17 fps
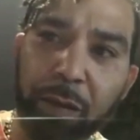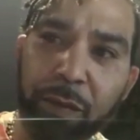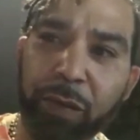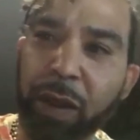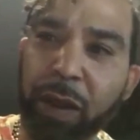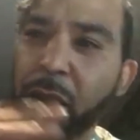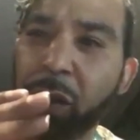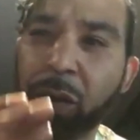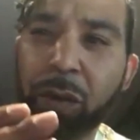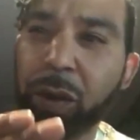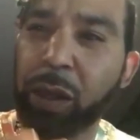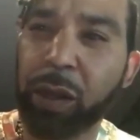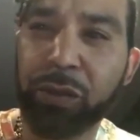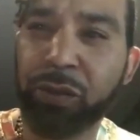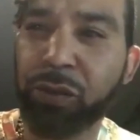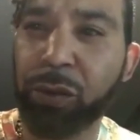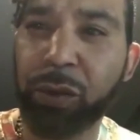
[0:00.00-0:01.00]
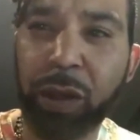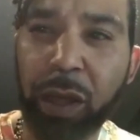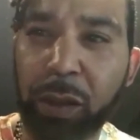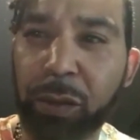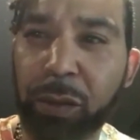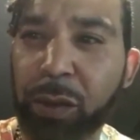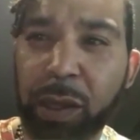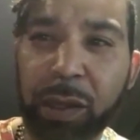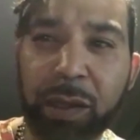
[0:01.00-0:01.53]
And now you don't get a true yellow,
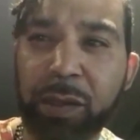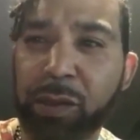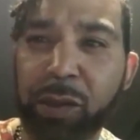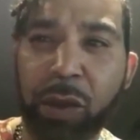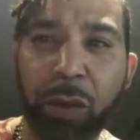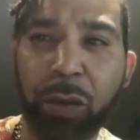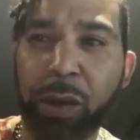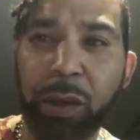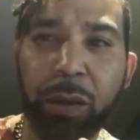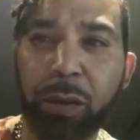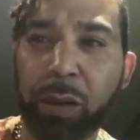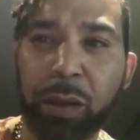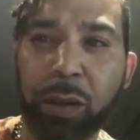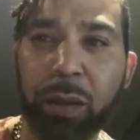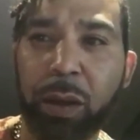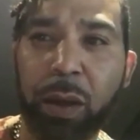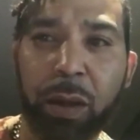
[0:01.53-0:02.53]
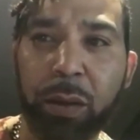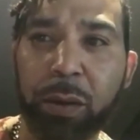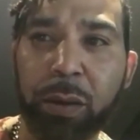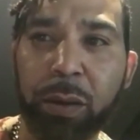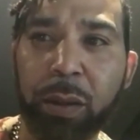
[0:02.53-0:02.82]
you get this dirty looking color.